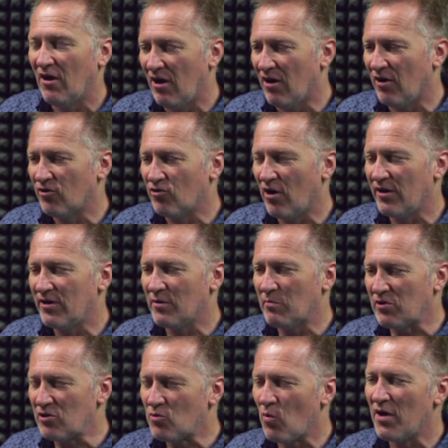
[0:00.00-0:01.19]
are trying to
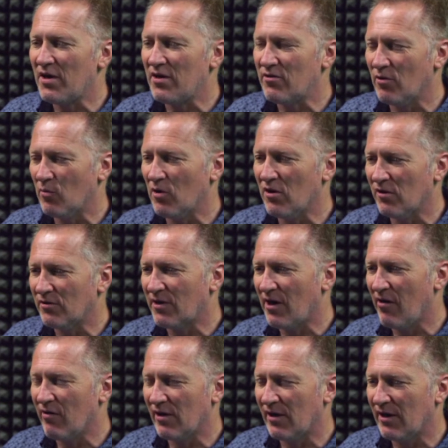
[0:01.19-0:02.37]
persuade the world
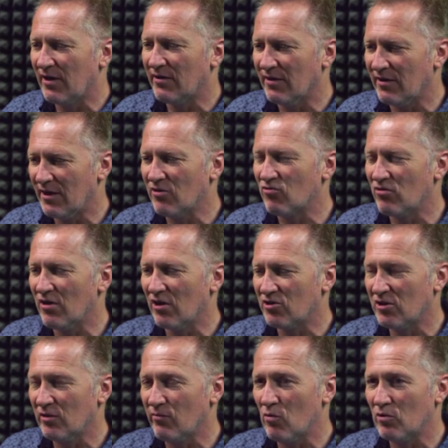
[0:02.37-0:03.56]
currently that the
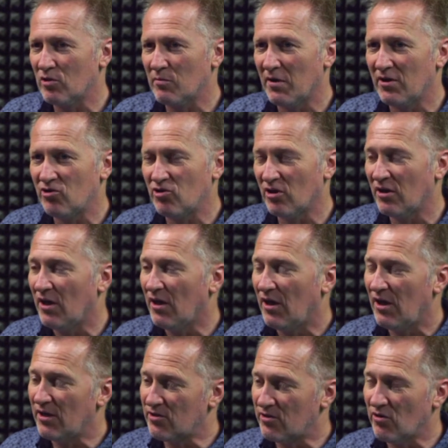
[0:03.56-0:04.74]
introduction of automation
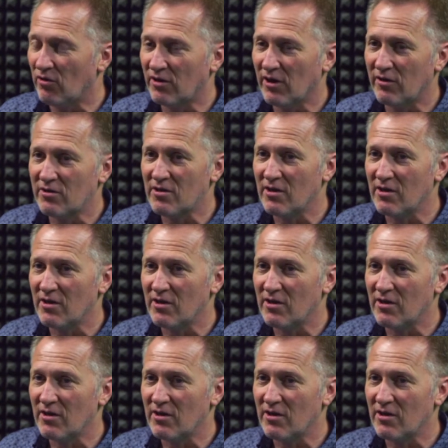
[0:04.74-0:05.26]
is not going